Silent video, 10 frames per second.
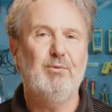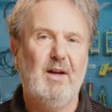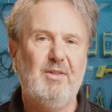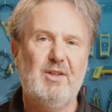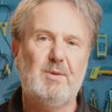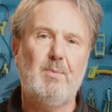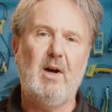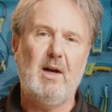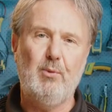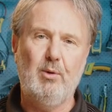run this
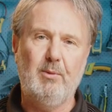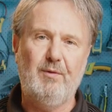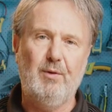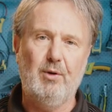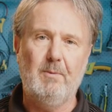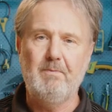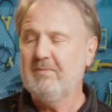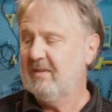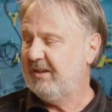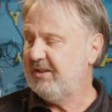pie warmer for.
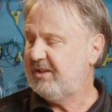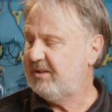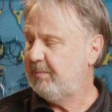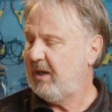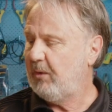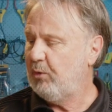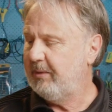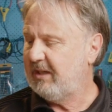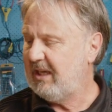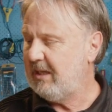Now this pie
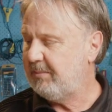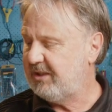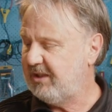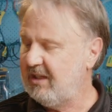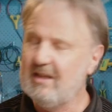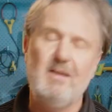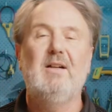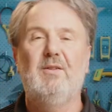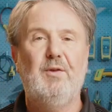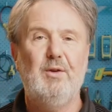warmer keeps the
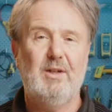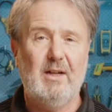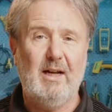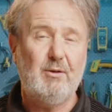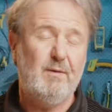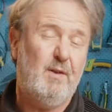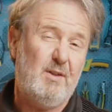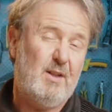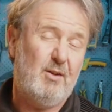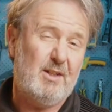food at
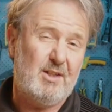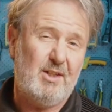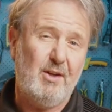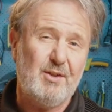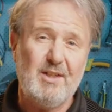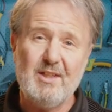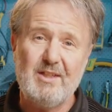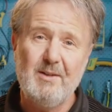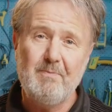150 degrees Celsius,